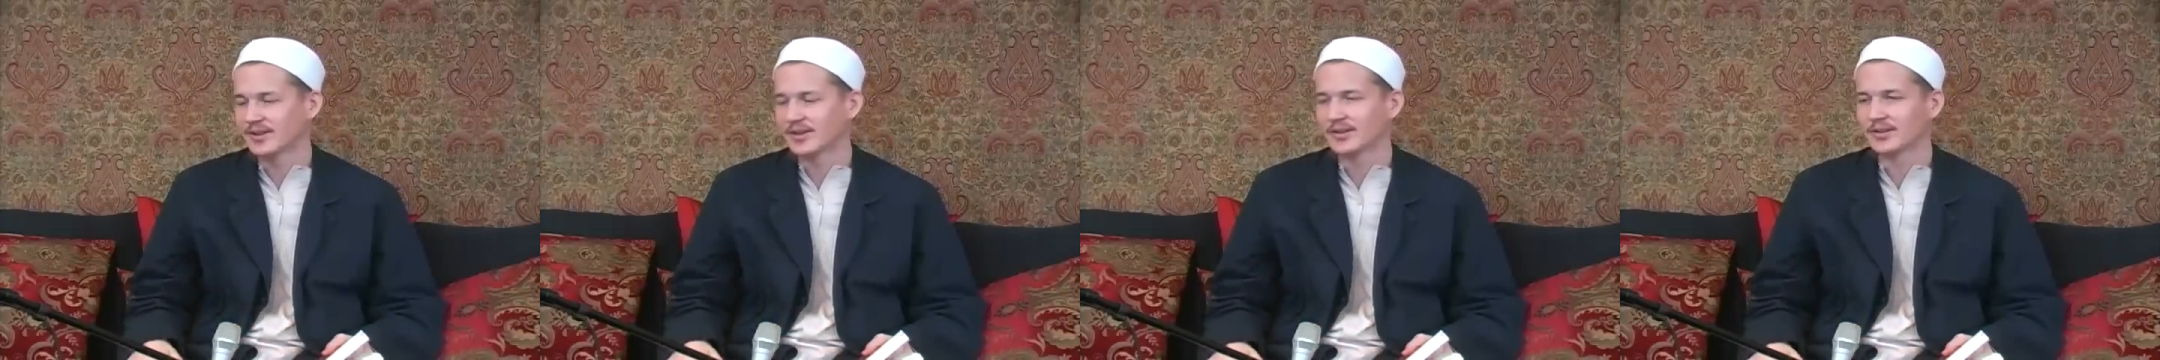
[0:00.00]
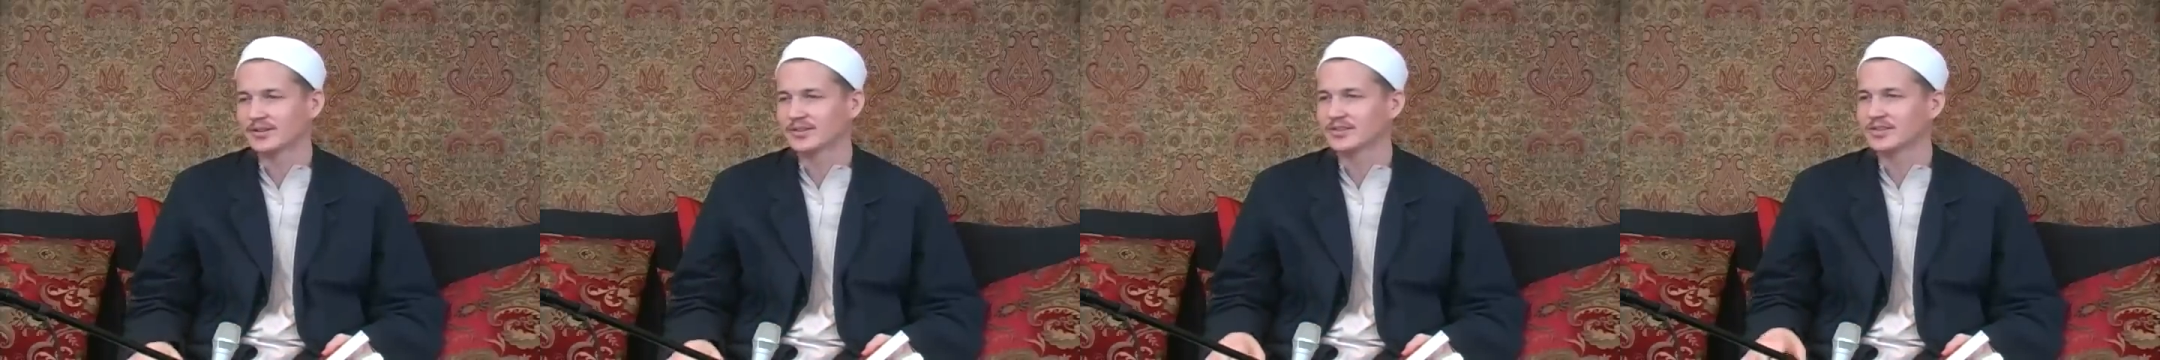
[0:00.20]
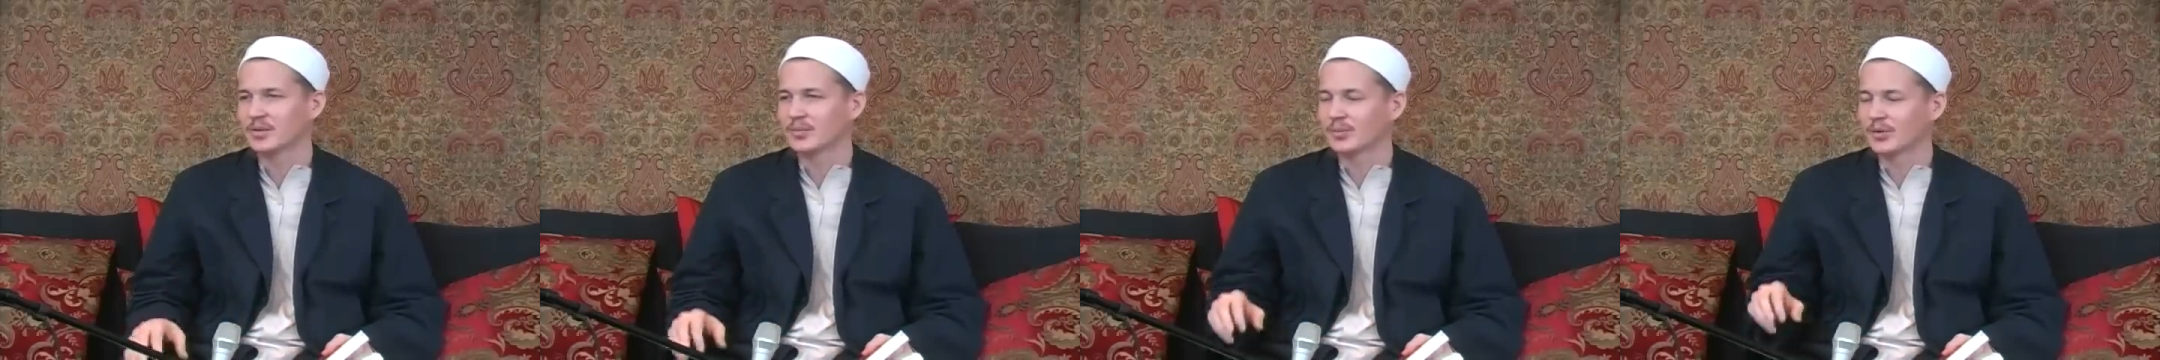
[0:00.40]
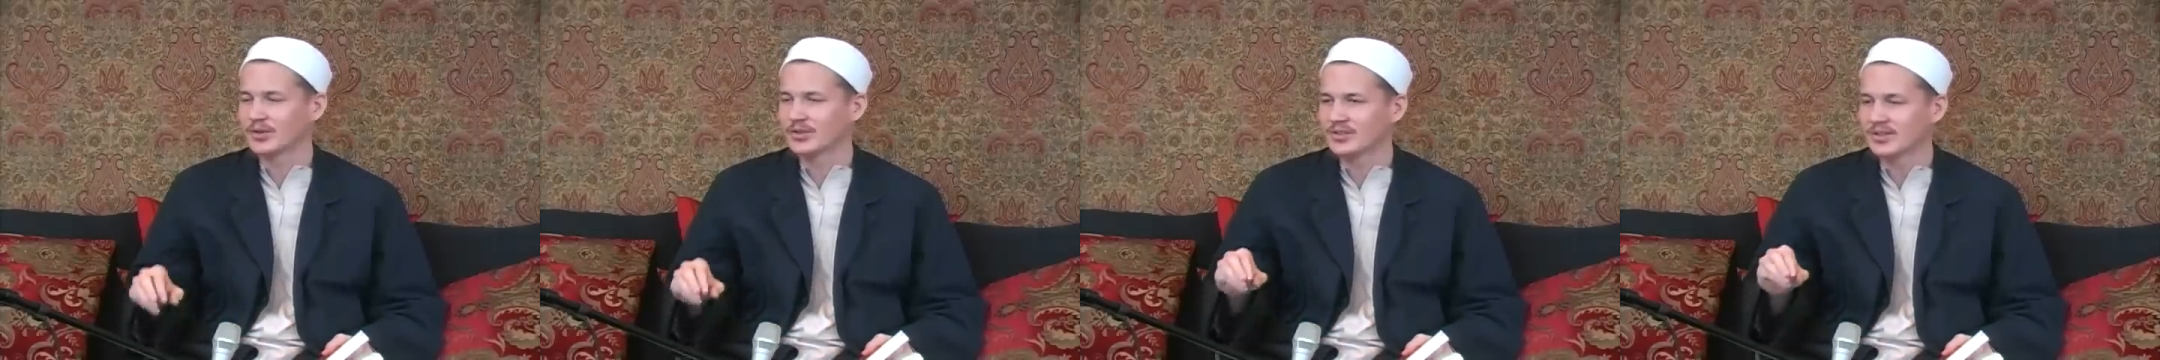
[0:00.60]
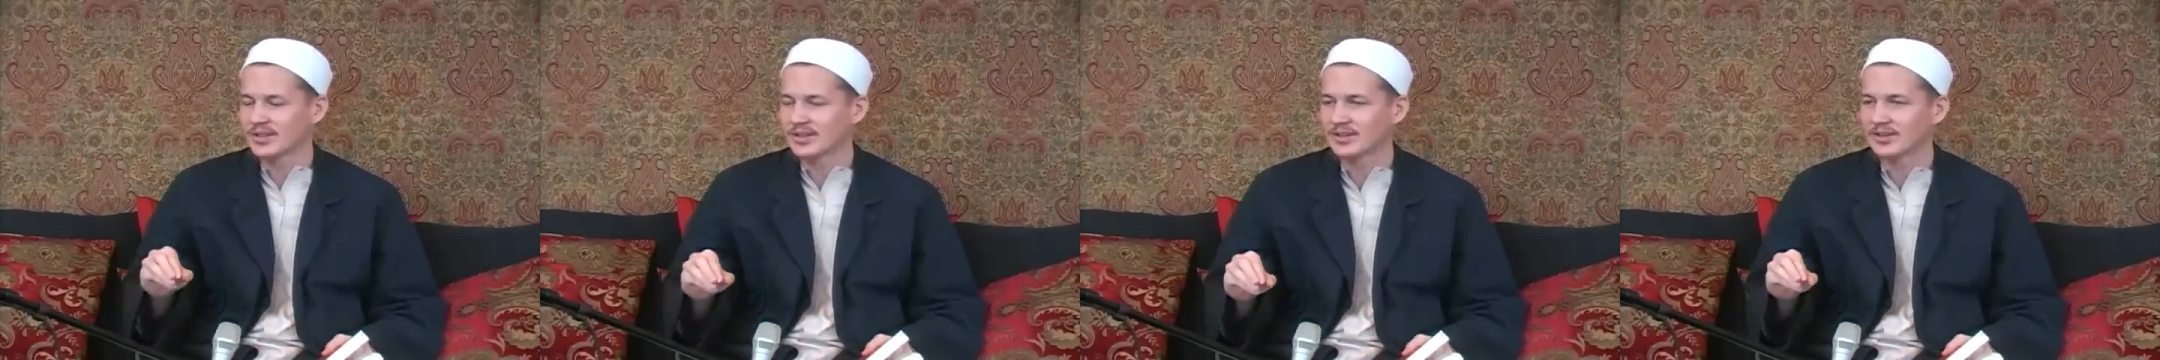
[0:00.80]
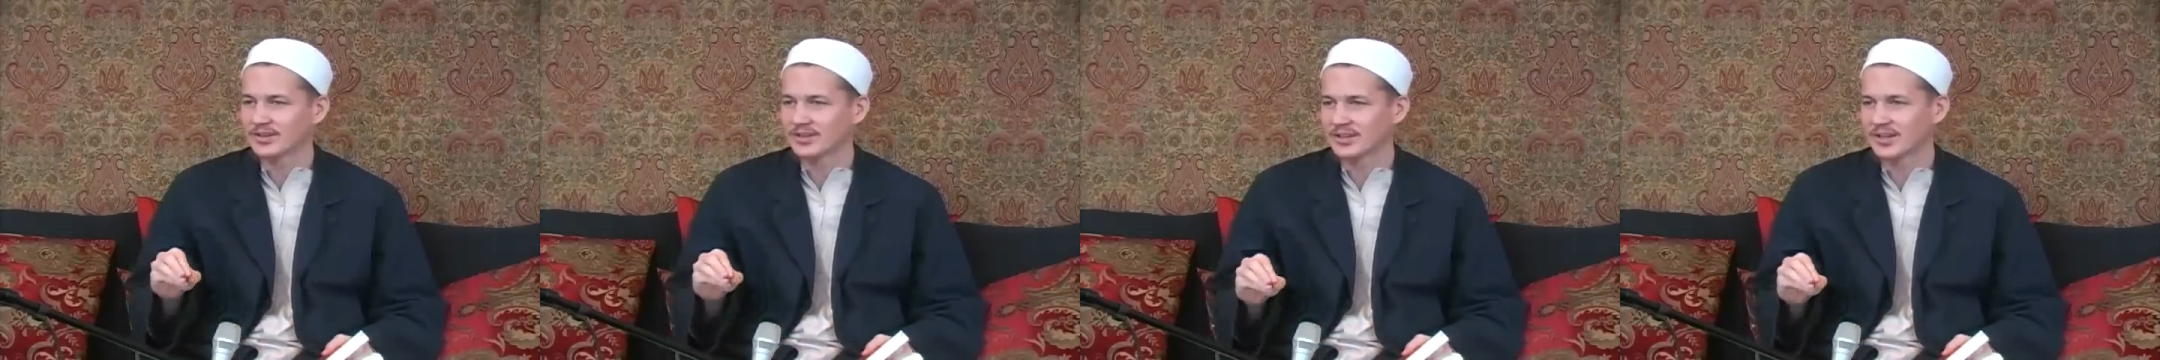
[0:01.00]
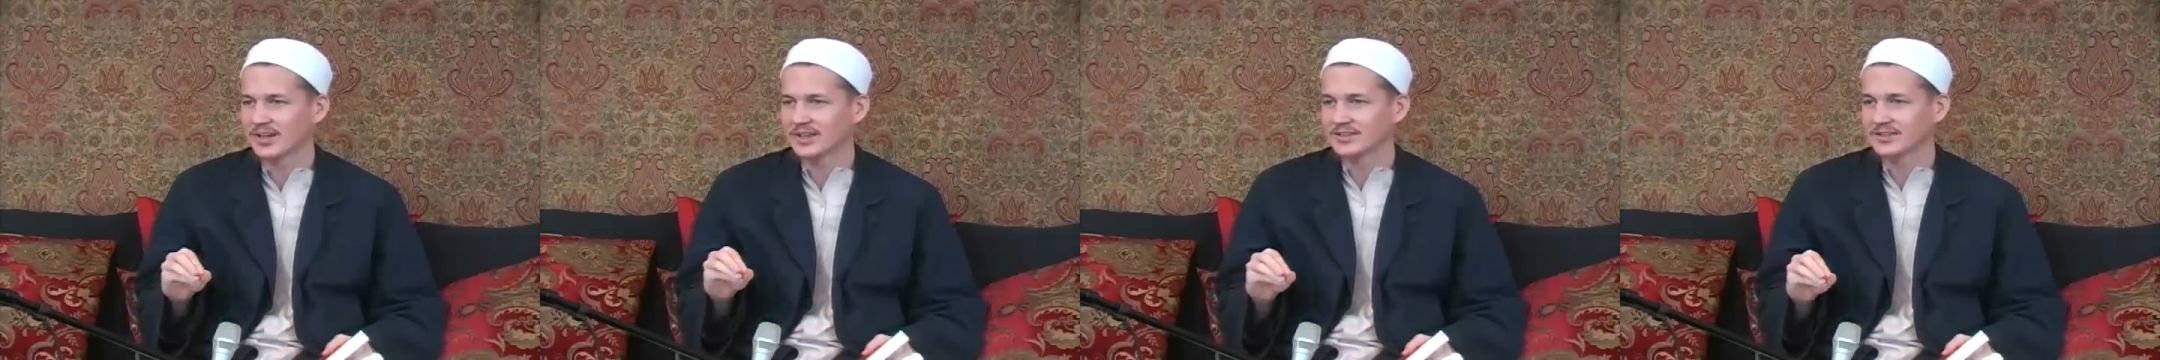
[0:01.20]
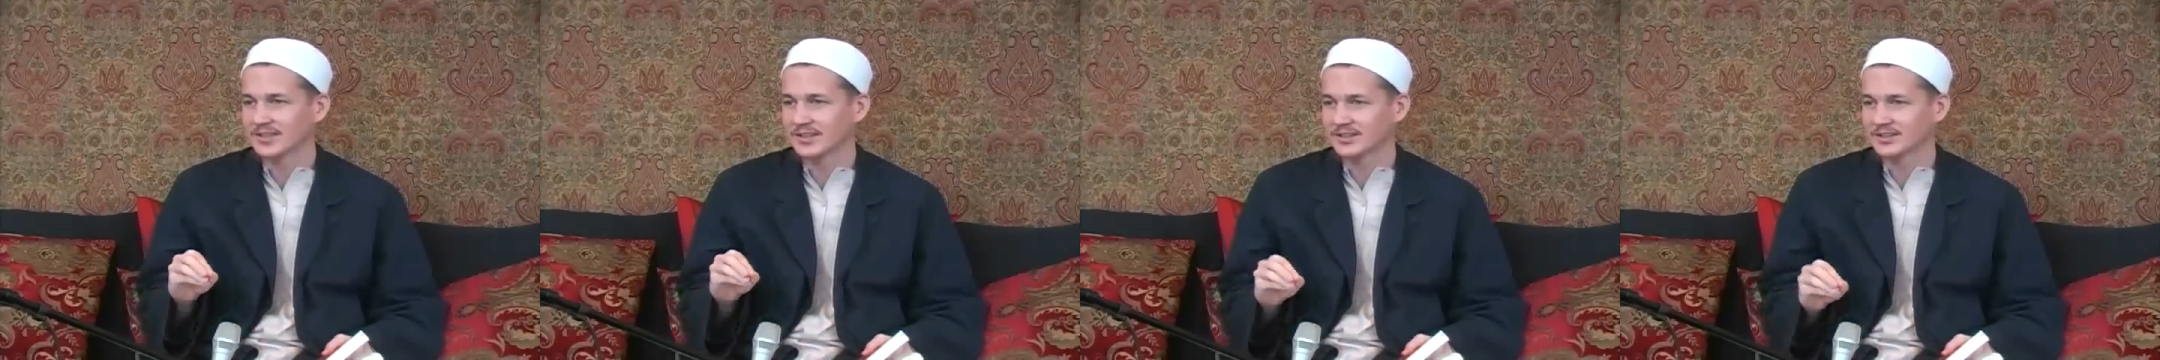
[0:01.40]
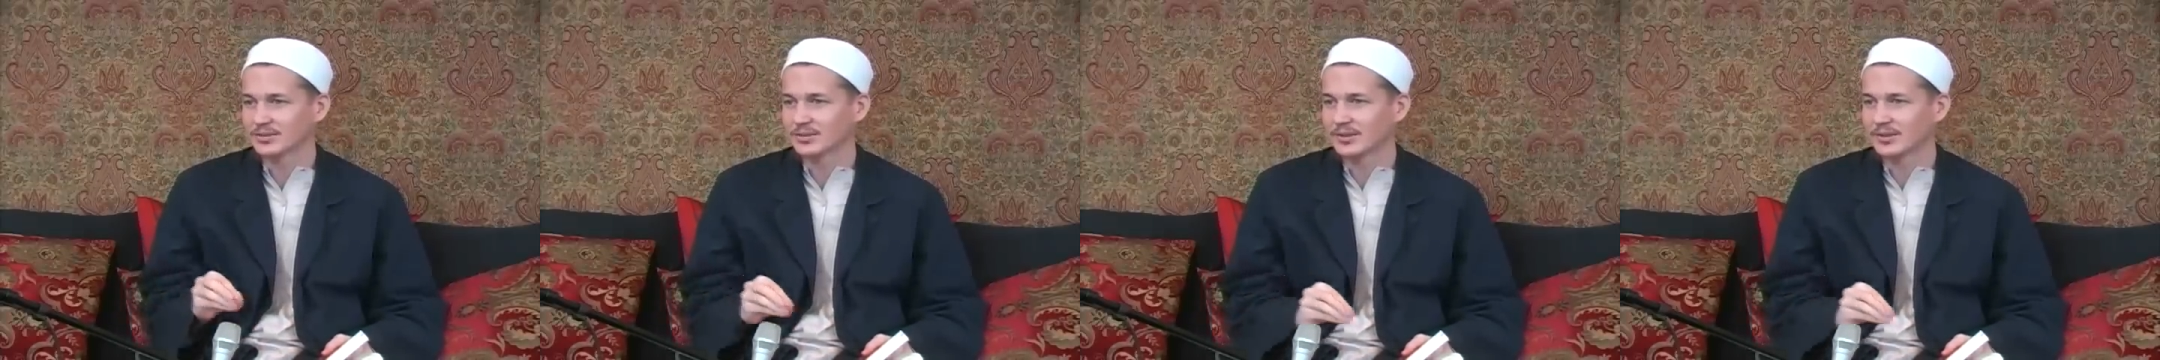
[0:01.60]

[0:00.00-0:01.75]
No, this is a particular context.